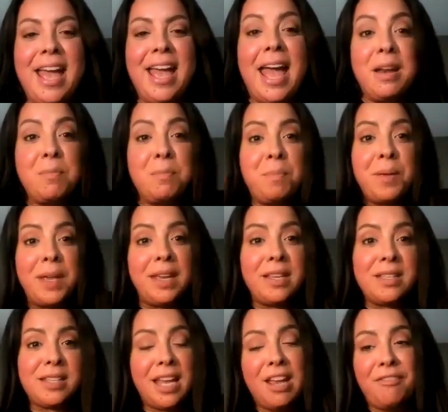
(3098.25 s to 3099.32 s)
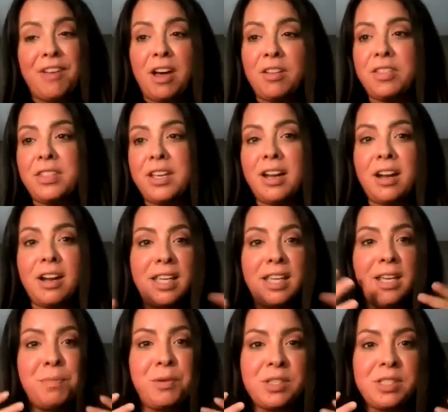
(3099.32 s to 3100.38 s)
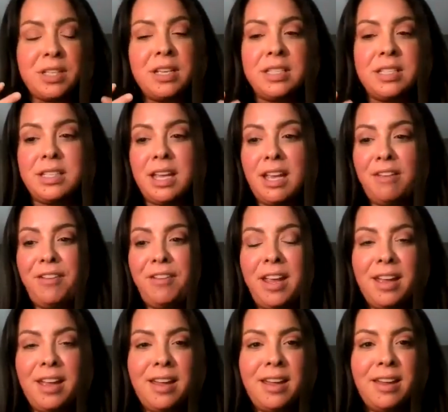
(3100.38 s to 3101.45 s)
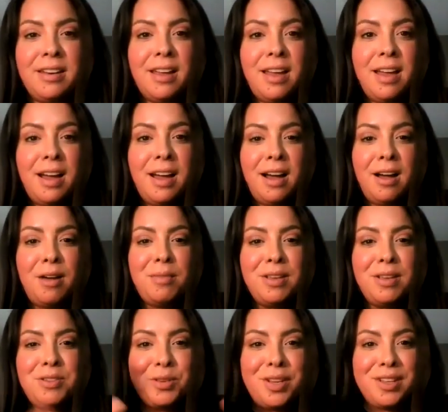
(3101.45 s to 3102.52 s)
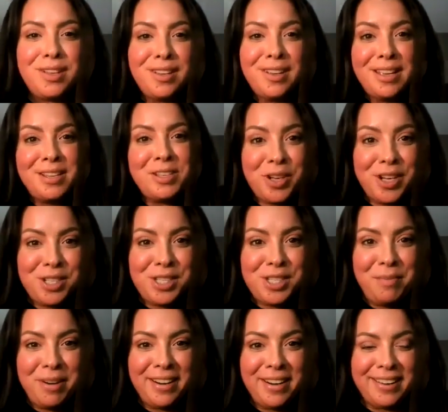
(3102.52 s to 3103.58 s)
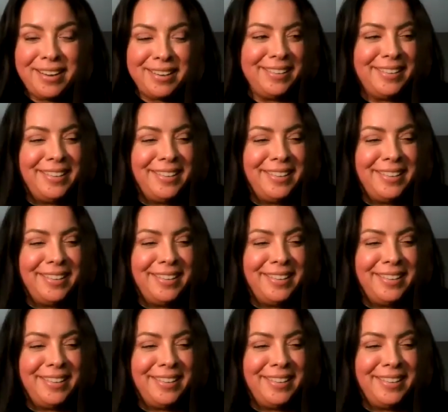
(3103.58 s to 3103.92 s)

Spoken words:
And be safe out there. Keep your skin safe and enjoy your summer.